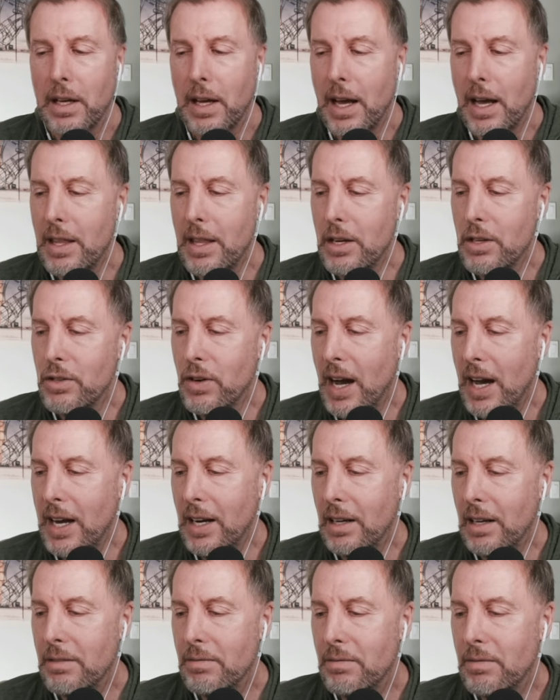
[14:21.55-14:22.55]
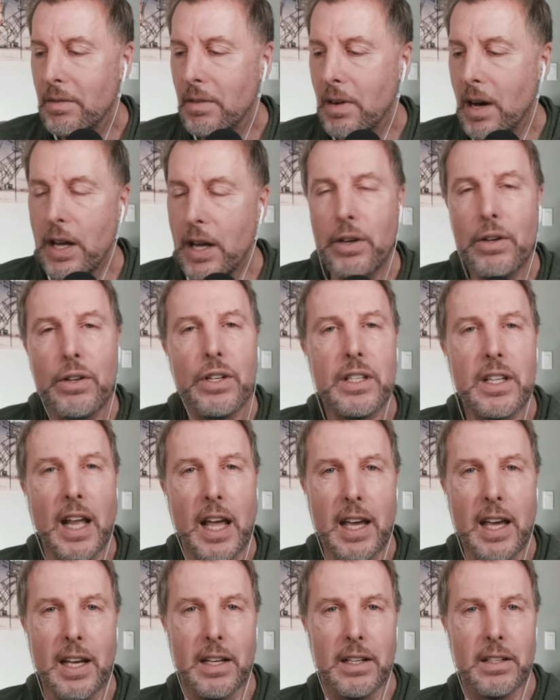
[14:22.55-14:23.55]
and then try to
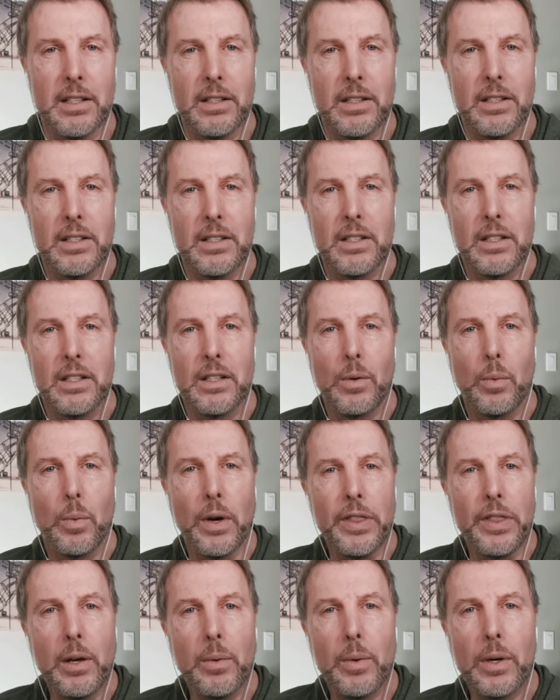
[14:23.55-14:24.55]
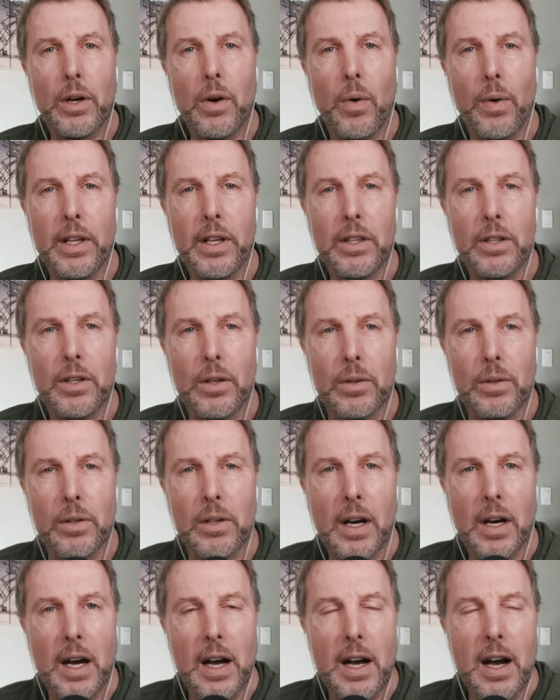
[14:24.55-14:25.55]
understand what they were going through.
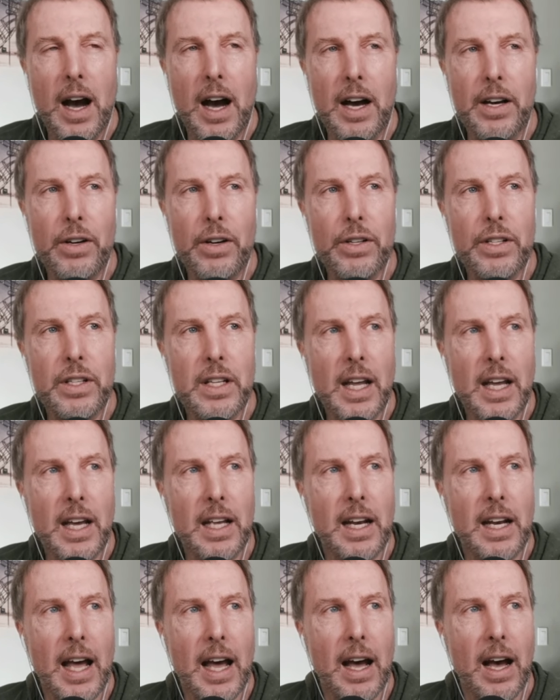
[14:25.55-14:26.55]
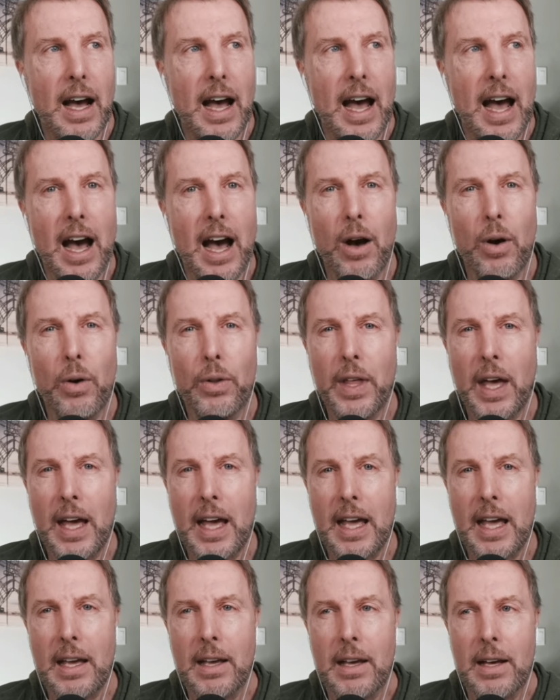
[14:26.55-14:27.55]
Understand how
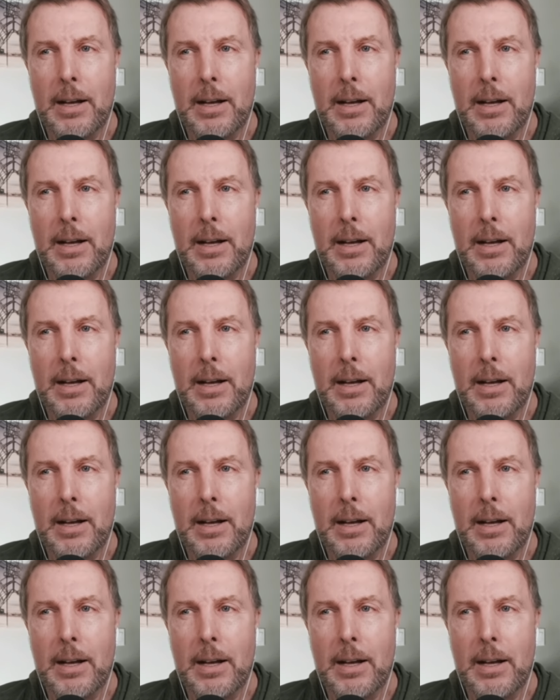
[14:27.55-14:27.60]
they